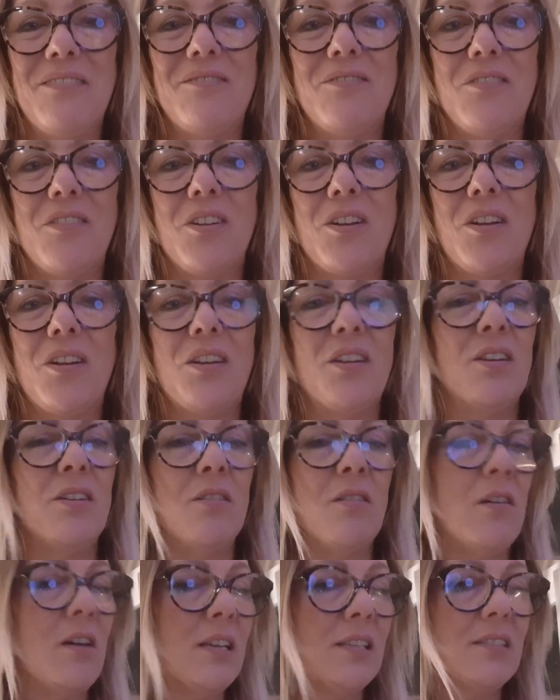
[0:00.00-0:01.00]
for a
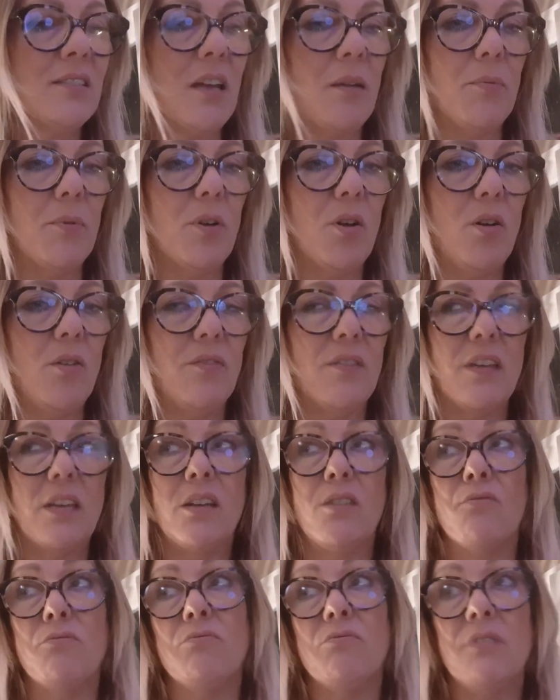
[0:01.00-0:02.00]
nice cup of coffee in
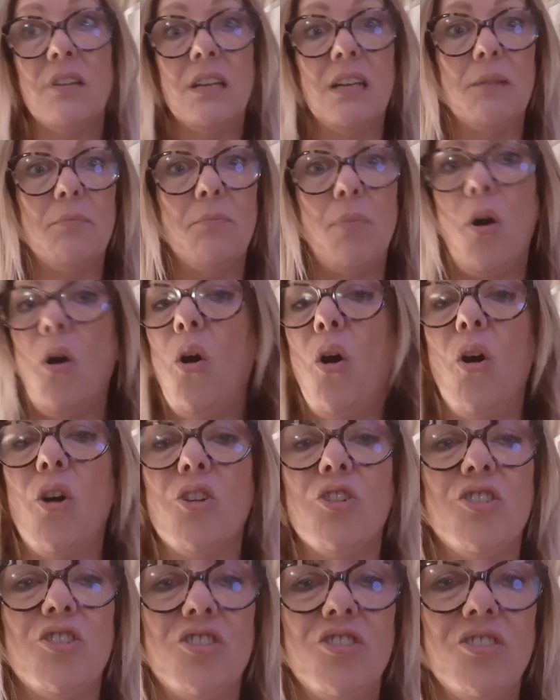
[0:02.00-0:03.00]
a really
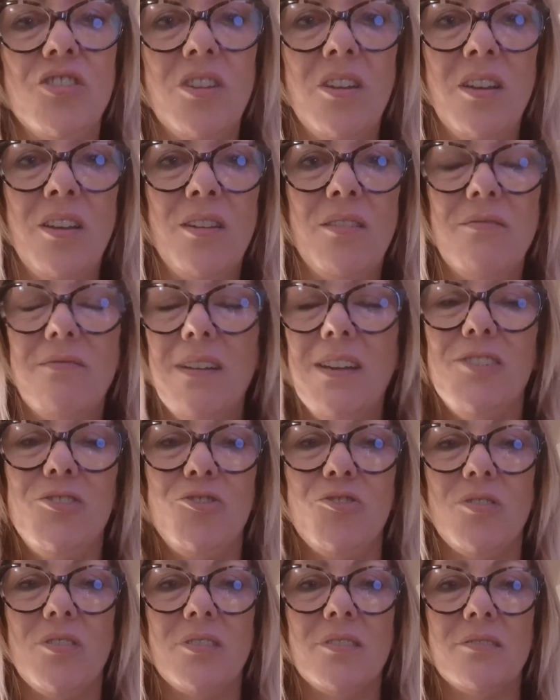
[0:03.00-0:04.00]
posh
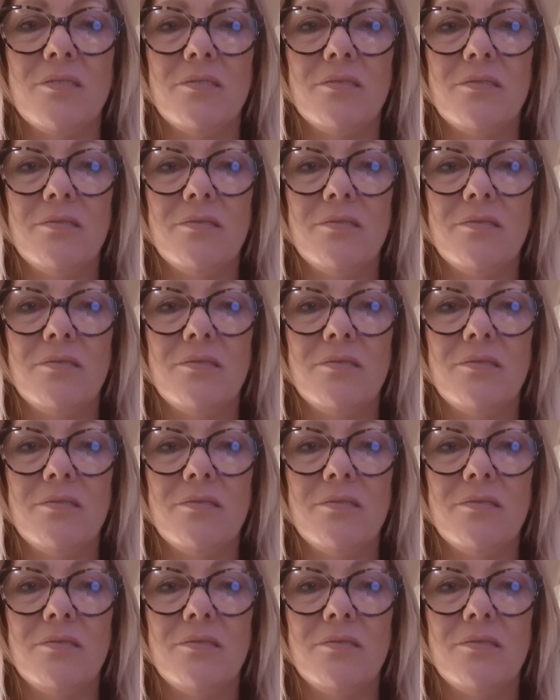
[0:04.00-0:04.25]
restaurant.